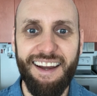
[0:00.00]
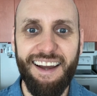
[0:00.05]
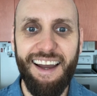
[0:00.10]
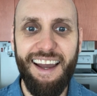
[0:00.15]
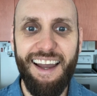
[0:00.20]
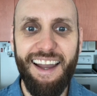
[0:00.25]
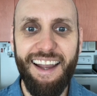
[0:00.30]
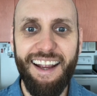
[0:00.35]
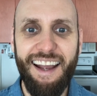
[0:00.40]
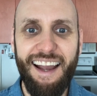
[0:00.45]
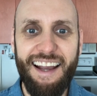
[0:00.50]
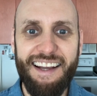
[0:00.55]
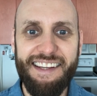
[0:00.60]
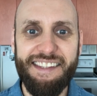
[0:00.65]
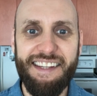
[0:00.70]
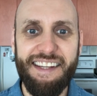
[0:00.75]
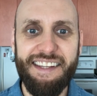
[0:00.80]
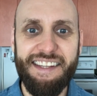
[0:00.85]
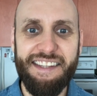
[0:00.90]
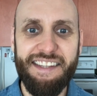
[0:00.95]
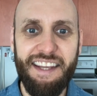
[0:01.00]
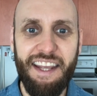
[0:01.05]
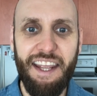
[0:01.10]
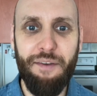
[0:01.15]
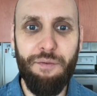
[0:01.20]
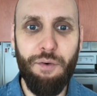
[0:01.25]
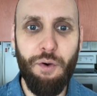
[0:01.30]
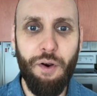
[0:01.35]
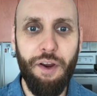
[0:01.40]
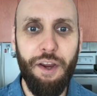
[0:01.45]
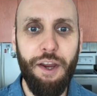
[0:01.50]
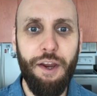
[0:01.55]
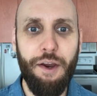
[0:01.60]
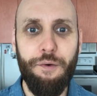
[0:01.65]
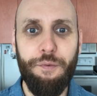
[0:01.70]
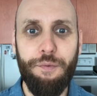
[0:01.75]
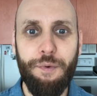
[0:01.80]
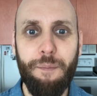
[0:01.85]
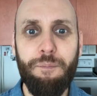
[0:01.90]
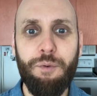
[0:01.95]
Hi guys, this is EVOO
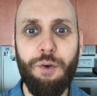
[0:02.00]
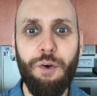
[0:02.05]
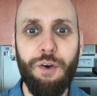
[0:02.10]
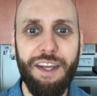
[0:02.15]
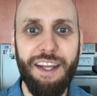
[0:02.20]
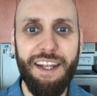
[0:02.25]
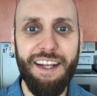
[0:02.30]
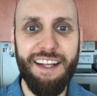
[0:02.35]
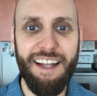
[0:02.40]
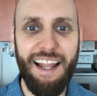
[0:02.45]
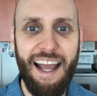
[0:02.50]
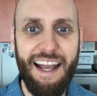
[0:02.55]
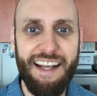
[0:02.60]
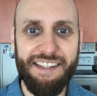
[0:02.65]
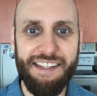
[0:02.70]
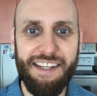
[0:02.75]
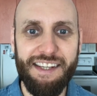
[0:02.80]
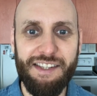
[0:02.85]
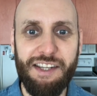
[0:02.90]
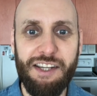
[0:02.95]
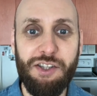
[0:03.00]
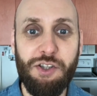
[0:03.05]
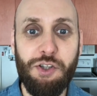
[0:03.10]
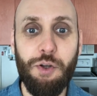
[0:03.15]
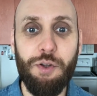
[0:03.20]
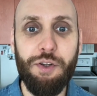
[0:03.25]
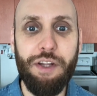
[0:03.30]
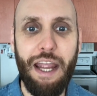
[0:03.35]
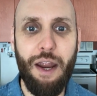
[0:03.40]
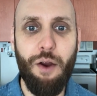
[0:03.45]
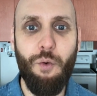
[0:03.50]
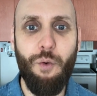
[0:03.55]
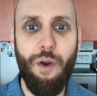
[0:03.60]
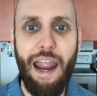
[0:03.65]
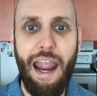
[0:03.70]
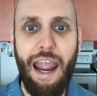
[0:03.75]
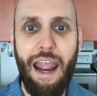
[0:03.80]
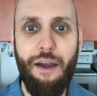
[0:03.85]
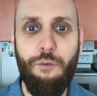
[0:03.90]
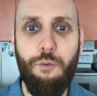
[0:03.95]
here from Cooking Classes, and today we
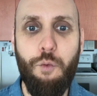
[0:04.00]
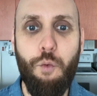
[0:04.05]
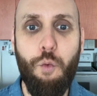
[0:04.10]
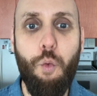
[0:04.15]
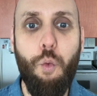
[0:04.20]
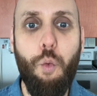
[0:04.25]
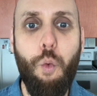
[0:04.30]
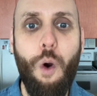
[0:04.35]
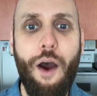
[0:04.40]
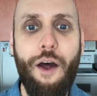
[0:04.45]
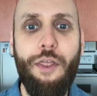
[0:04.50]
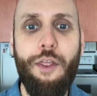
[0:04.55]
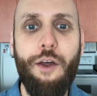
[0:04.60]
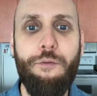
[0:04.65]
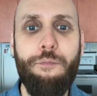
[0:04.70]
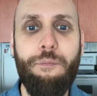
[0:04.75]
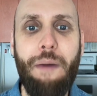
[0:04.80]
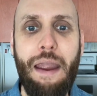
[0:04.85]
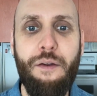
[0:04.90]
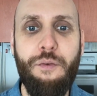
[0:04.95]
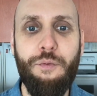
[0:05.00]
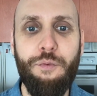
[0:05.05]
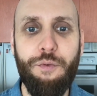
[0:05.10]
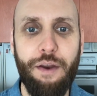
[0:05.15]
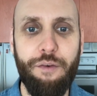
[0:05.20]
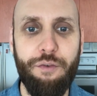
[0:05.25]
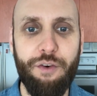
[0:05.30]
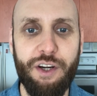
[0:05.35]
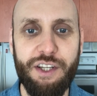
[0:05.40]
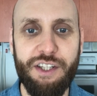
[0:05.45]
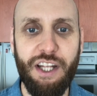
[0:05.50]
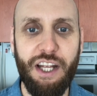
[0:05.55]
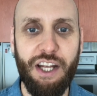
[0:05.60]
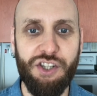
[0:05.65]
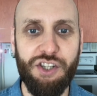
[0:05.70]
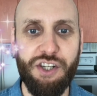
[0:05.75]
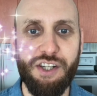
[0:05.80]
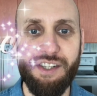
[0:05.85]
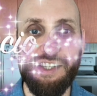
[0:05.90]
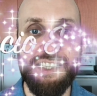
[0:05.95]
have one of my favorite
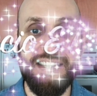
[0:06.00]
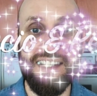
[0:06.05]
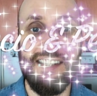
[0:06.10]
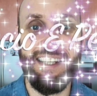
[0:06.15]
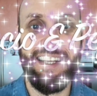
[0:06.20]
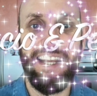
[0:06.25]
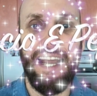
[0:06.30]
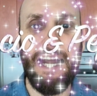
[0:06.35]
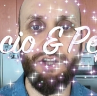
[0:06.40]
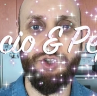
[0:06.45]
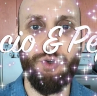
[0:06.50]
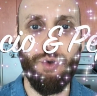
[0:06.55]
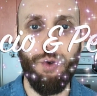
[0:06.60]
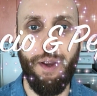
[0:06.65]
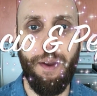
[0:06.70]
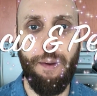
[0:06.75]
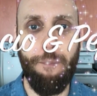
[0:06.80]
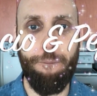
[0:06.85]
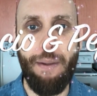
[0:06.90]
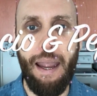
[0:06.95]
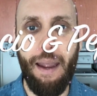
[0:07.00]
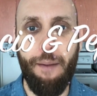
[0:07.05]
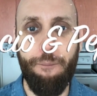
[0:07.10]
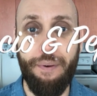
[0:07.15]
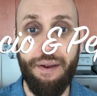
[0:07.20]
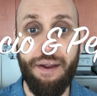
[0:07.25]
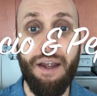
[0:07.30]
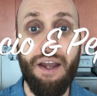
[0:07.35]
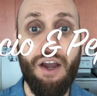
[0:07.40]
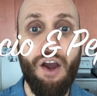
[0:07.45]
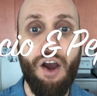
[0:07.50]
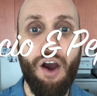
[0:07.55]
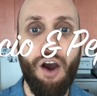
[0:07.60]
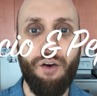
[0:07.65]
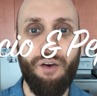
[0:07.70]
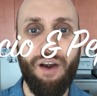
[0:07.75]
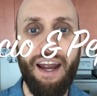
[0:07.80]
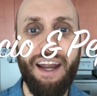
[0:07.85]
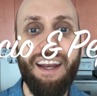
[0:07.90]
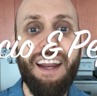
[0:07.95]
dishes. It's Cacio e Pepe,
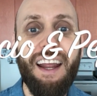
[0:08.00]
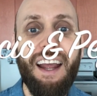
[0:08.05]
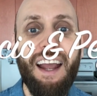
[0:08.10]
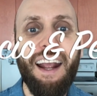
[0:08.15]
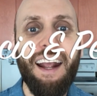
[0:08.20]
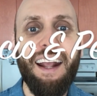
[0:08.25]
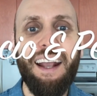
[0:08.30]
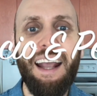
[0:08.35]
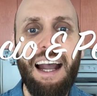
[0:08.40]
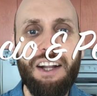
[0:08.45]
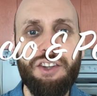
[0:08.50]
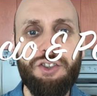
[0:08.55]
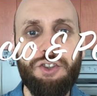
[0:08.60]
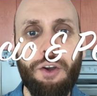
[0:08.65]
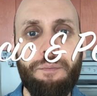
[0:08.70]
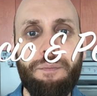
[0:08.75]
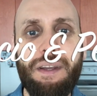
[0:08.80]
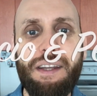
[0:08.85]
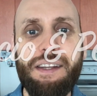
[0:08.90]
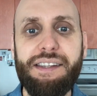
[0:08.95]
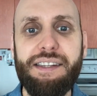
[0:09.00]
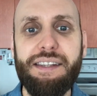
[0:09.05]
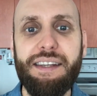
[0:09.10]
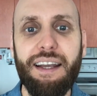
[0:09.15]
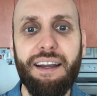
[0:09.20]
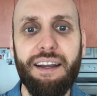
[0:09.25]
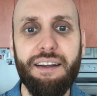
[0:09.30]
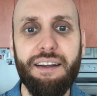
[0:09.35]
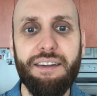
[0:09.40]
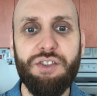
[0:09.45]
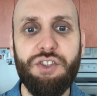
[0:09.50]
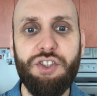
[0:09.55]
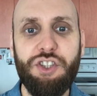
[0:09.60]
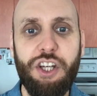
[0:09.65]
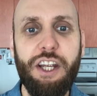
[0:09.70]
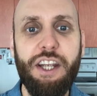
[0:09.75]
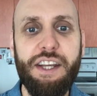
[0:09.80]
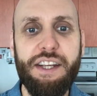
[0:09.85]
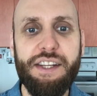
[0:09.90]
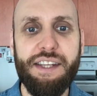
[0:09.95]
alright? Cacio means
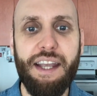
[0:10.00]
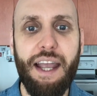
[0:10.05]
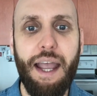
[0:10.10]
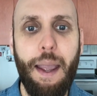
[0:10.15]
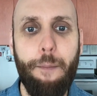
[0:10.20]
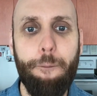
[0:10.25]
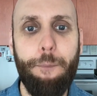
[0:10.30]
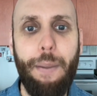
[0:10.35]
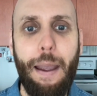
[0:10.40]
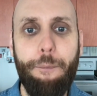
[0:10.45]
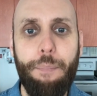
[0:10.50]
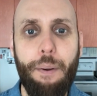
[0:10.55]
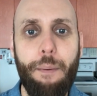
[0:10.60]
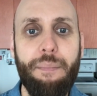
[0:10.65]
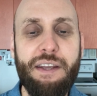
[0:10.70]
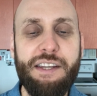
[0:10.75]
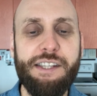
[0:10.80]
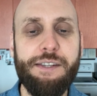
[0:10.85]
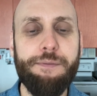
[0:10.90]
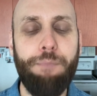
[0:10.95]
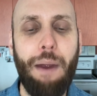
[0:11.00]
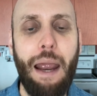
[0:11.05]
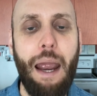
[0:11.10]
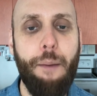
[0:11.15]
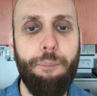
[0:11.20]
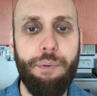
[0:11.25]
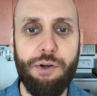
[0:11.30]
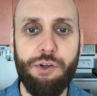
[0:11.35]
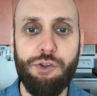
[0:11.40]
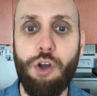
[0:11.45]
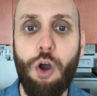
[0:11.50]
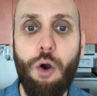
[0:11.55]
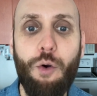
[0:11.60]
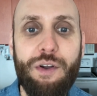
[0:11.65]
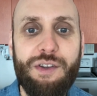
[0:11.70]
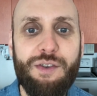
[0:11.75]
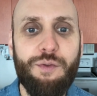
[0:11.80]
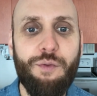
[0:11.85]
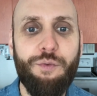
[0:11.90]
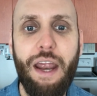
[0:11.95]
cheese and Pepe means pepper, so
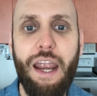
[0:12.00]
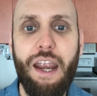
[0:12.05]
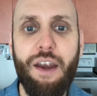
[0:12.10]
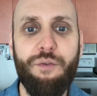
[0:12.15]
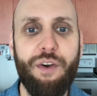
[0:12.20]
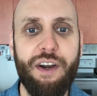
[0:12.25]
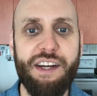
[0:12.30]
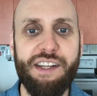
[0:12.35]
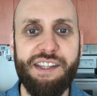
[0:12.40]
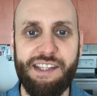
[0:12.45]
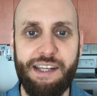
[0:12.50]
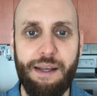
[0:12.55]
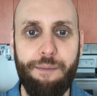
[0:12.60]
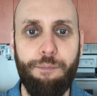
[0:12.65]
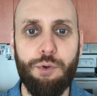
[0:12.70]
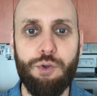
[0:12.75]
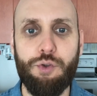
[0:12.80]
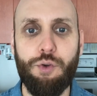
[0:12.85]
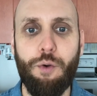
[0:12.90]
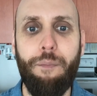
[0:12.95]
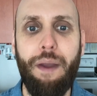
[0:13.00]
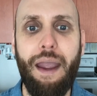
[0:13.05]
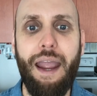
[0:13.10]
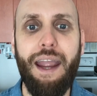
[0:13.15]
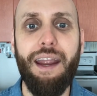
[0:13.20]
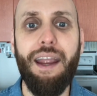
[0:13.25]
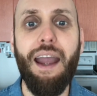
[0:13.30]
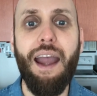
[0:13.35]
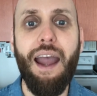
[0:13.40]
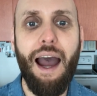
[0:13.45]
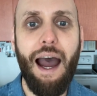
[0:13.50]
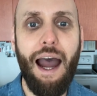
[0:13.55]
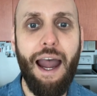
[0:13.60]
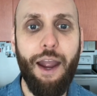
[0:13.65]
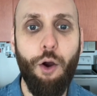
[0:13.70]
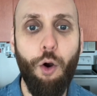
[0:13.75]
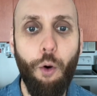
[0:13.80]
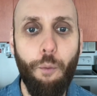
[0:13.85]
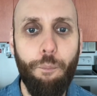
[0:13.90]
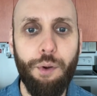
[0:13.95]
it's very simple to make. I
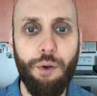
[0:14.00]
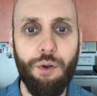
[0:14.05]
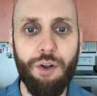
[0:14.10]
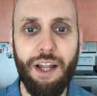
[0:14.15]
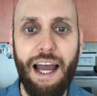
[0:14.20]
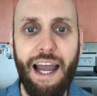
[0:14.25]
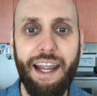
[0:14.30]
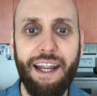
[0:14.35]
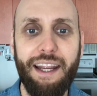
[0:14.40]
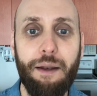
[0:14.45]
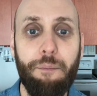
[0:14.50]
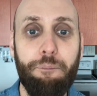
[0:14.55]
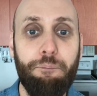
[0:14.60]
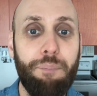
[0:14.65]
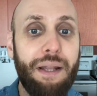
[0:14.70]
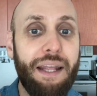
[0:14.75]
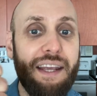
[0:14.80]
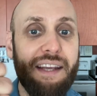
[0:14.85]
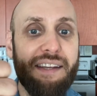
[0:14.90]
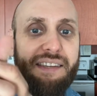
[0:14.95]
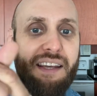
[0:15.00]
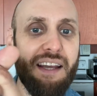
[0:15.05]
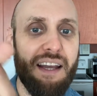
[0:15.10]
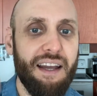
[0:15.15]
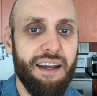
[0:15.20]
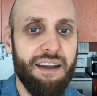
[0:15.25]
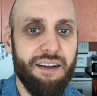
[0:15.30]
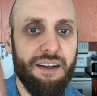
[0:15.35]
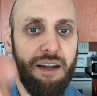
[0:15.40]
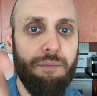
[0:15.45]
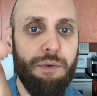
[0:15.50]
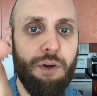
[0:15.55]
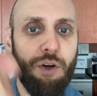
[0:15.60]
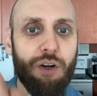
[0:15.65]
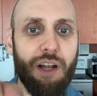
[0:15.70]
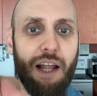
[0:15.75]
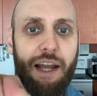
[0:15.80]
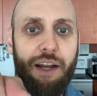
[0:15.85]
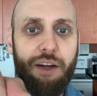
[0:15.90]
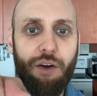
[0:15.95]
hope you like it. Please give me
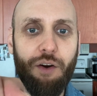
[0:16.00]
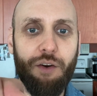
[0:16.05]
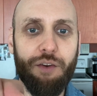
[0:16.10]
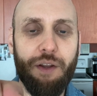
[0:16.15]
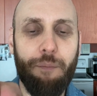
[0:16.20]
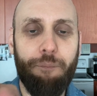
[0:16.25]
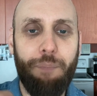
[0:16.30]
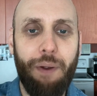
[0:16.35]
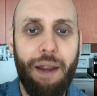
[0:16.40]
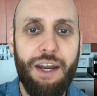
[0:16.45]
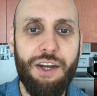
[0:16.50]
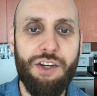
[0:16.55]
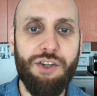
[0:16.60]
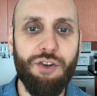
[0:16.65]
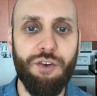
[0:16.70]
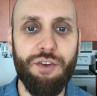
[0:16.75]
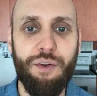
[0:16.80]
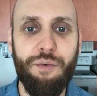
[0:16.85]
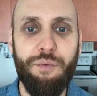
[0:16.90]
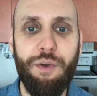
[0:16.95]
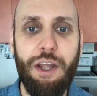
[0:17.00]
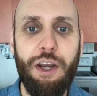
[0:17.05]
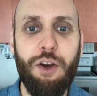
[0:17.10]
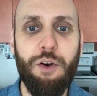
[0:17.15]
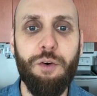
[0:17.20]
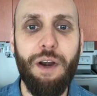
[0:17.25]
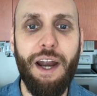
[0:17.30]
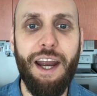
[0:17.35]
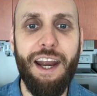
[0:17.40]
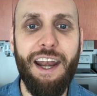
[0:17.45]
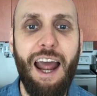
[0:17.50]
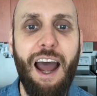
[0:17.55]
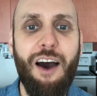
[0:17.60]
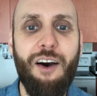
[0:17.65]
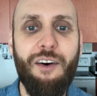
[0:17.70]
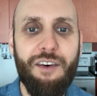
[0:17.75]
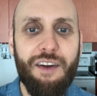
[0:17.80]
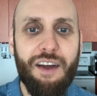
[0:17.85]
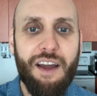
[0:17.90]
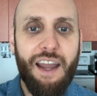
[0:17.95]
your like on the page, on the video right
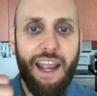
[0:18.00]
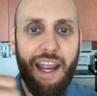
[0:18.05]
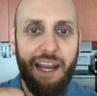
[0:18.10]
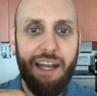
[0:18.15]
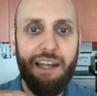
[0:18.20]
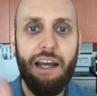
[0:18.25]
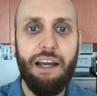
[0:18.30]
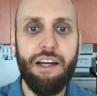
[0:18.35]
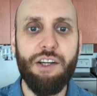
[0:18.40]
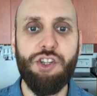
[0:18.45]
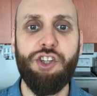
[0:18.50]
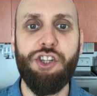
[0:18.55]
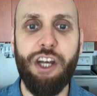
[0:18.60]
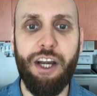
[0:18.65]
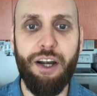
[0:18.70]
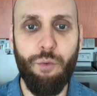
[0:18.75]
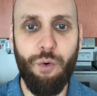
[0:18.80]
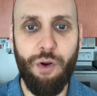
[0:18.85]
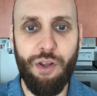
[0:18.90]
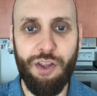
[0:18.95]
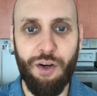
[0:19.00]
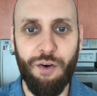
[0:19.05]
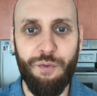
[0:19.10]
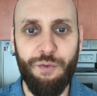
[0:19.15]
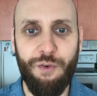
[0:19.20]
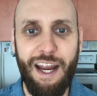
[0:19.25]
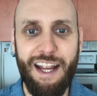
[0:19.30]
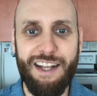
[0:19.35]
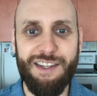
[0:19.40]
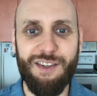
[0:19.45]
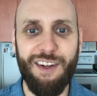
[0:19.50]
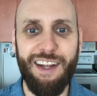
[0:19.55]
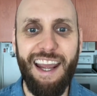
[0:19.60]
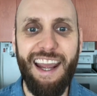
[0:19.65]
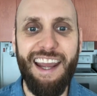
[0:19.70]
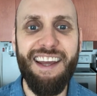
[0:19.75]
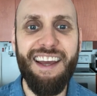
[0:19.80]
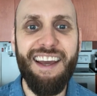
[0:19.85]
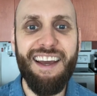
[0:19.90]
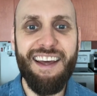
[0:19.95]
now, and share with your friends,
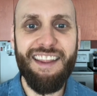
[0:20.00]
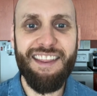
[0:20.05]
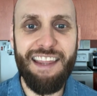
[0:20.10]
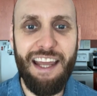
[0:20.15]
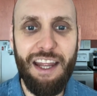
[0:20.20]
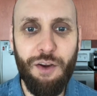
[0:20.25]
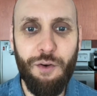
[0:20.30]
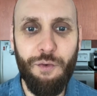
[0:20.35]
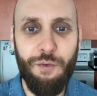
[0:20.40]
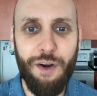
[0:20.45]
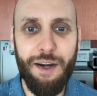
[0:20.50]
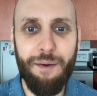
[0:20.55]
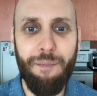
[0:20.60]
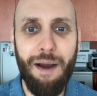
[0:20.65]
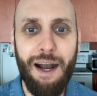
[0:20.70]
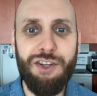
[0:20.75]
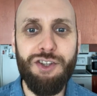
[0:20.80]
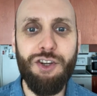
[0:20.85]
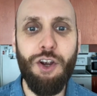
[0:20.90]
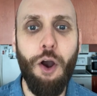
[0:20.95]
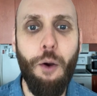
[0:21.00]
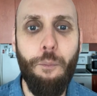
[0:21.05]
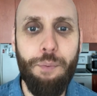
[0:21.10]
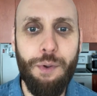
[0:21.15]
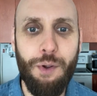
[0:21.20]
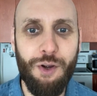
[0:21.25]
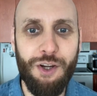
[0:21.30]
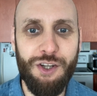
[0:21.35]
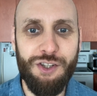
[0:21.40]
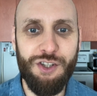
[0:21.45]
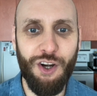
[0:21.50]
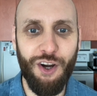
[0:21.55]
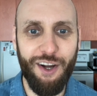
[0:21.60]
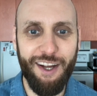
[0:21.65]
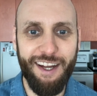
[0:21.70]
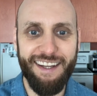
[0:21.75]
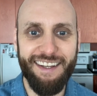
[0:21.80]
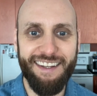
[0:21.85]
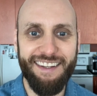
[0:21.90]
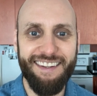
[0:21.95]
okay? Thank you very much, hope you enjoy it.